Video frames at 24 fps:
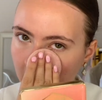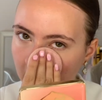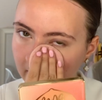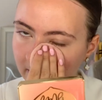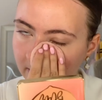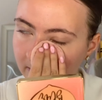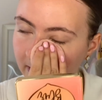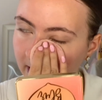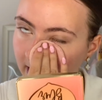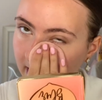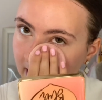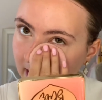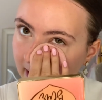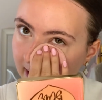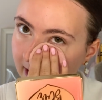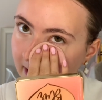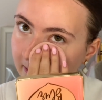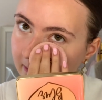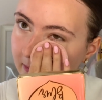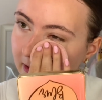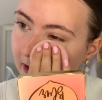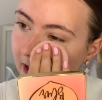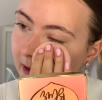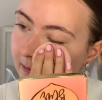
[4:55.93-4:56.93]
And where I
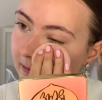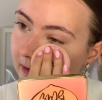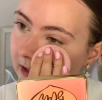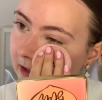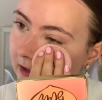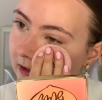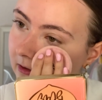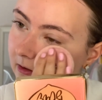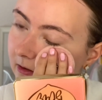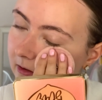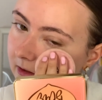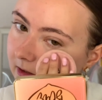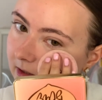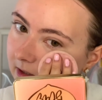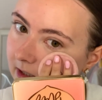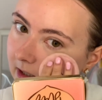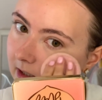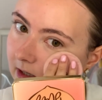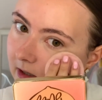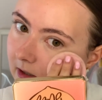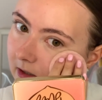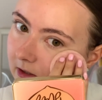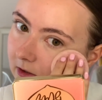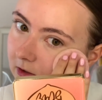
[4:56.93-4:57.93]
apply my concealer
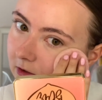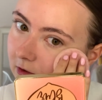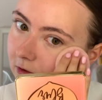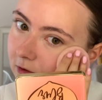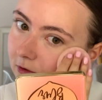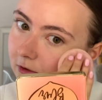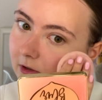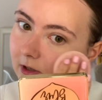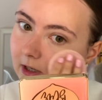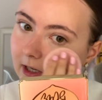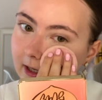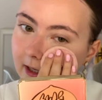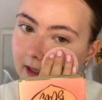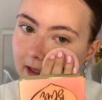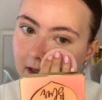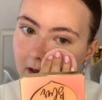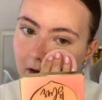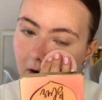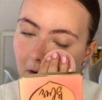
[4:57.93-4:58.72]
is usually the